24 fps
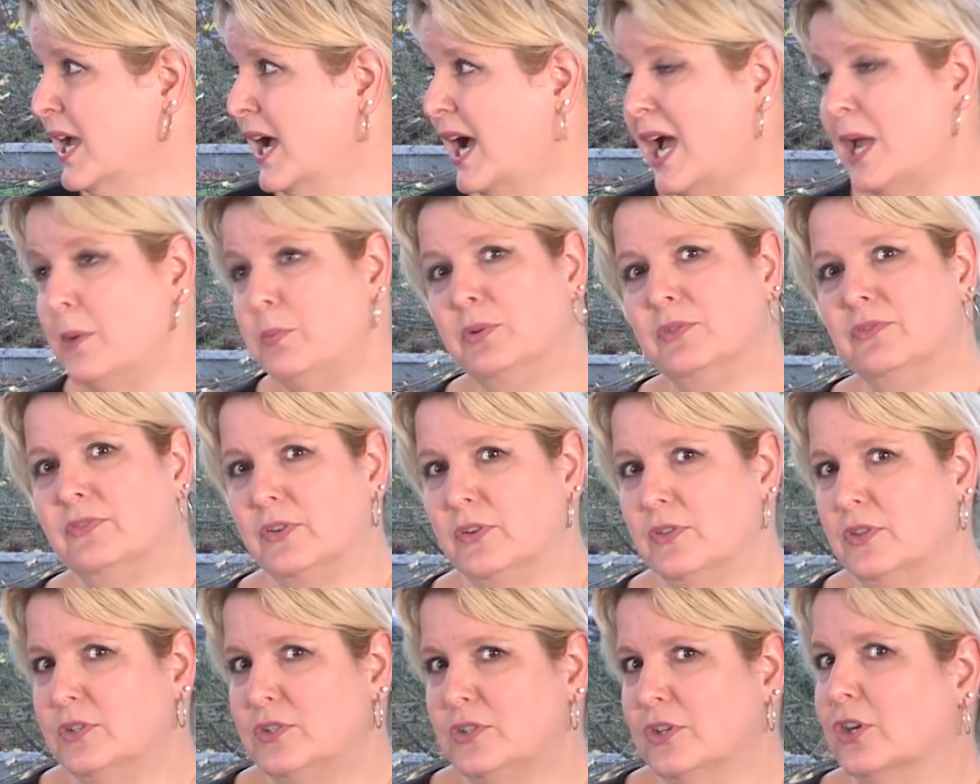I
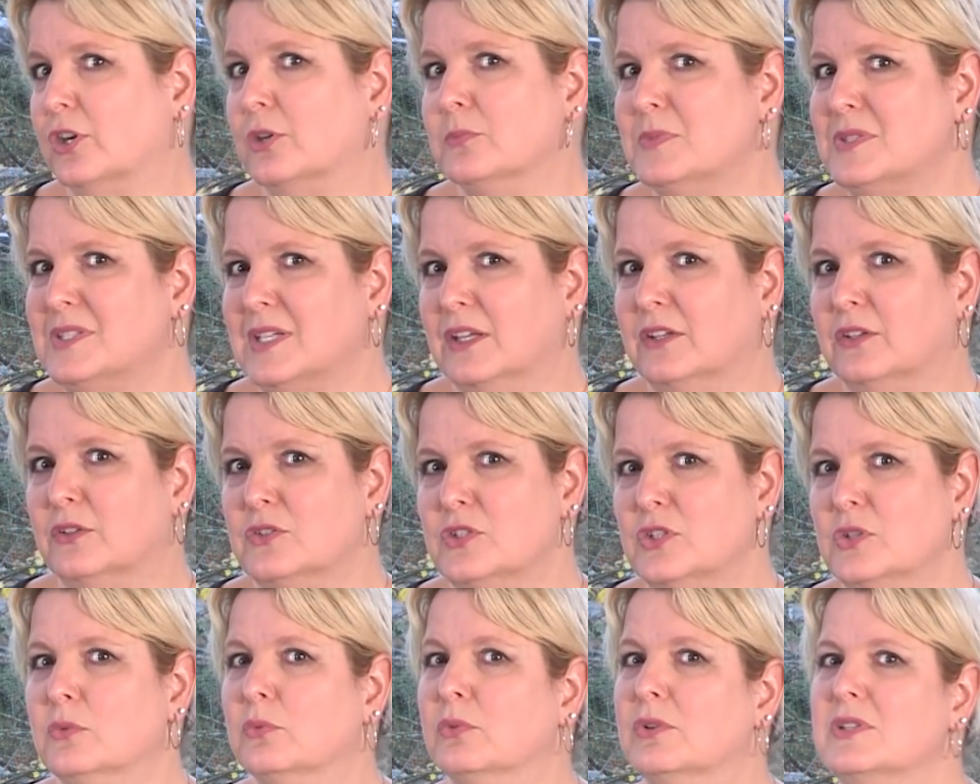prefer the term seller
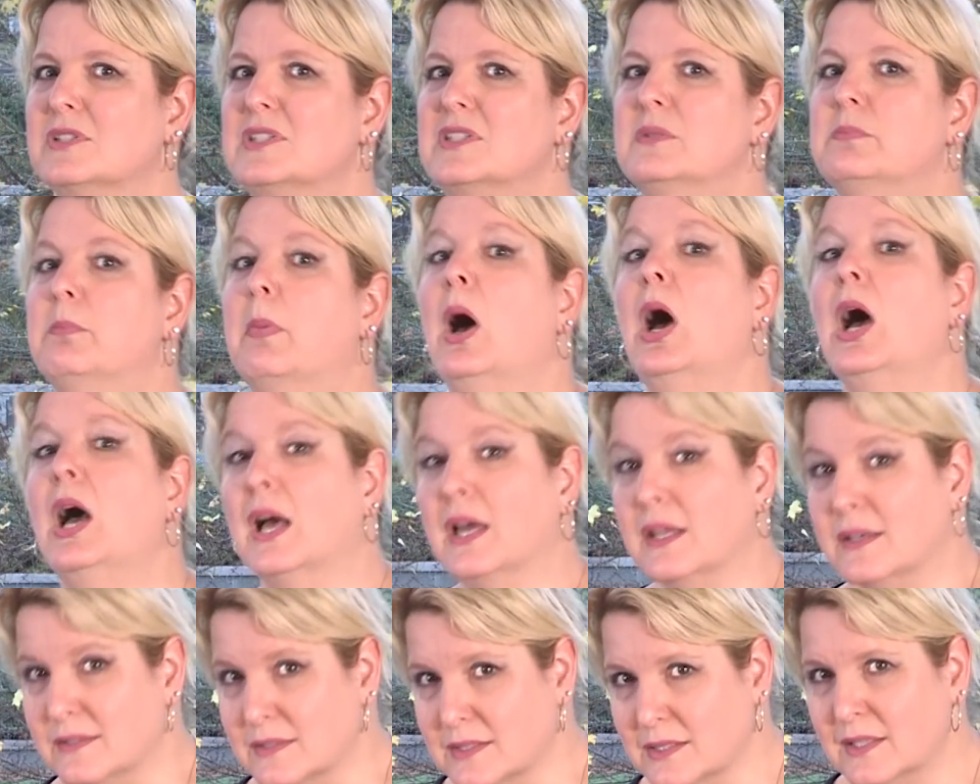to
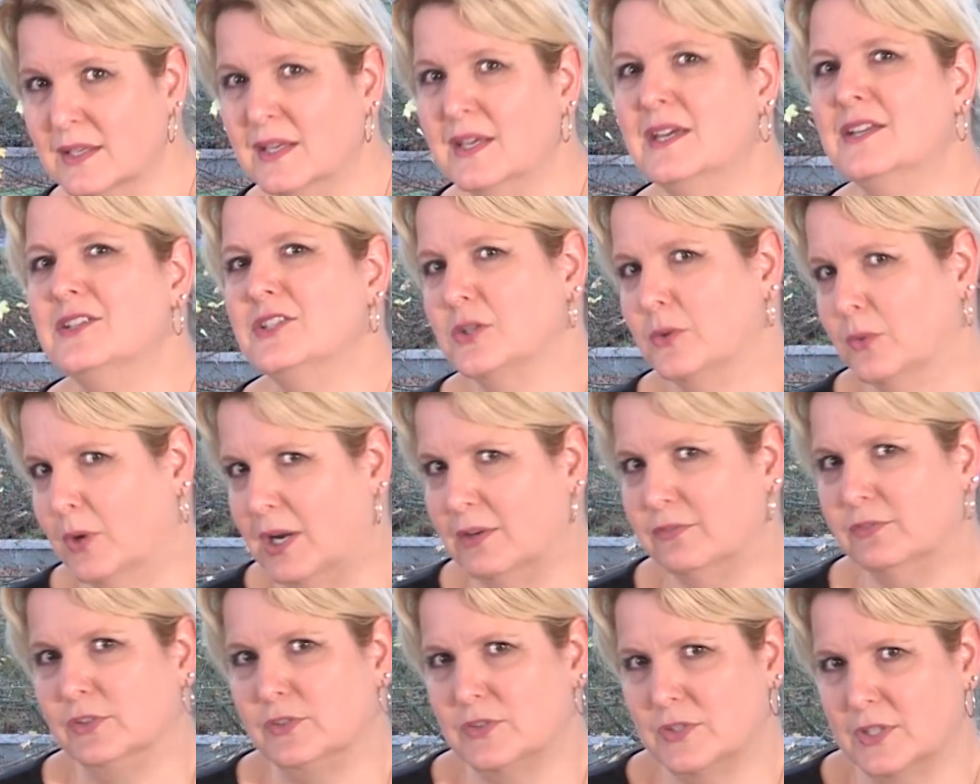respond to
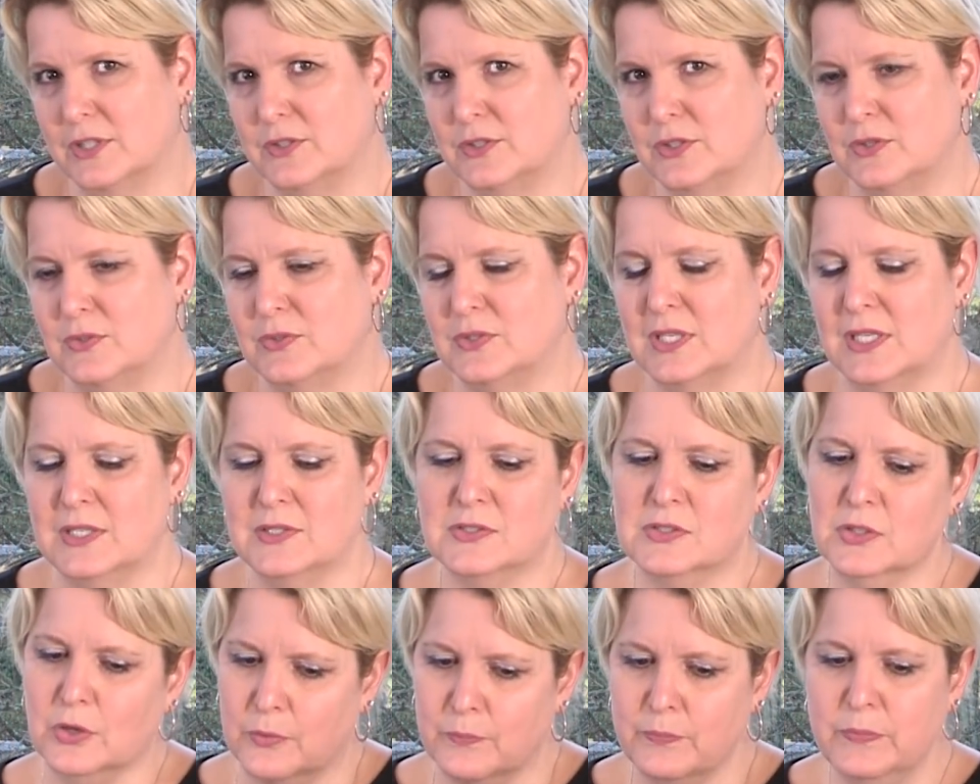offers on Tuesday.
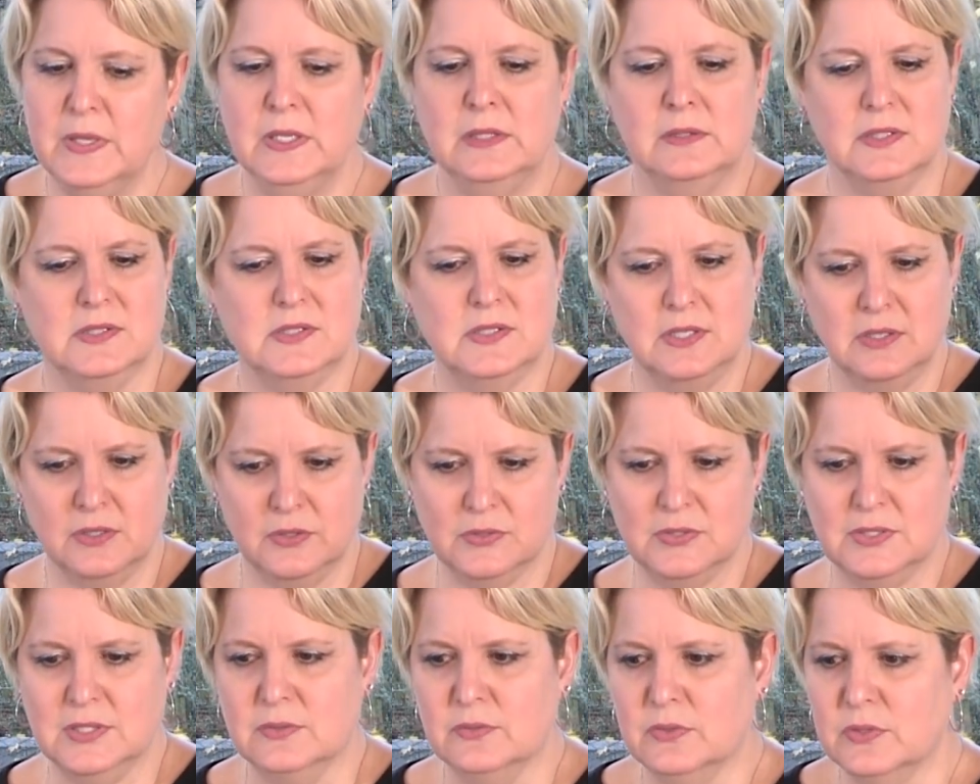So listing
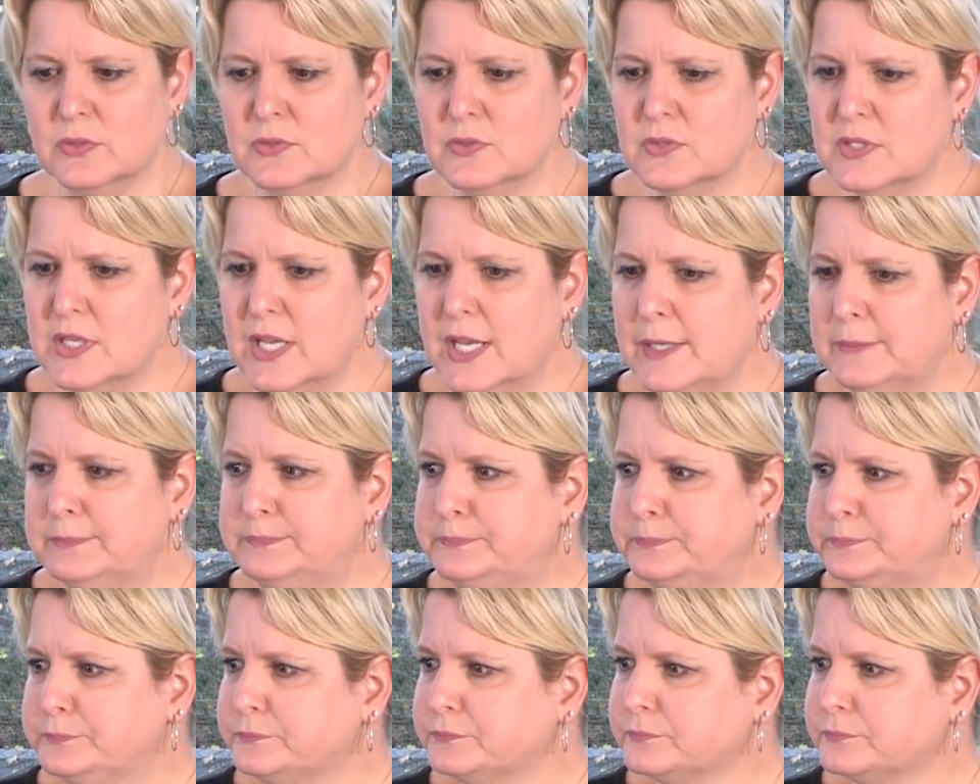goes in Thursday.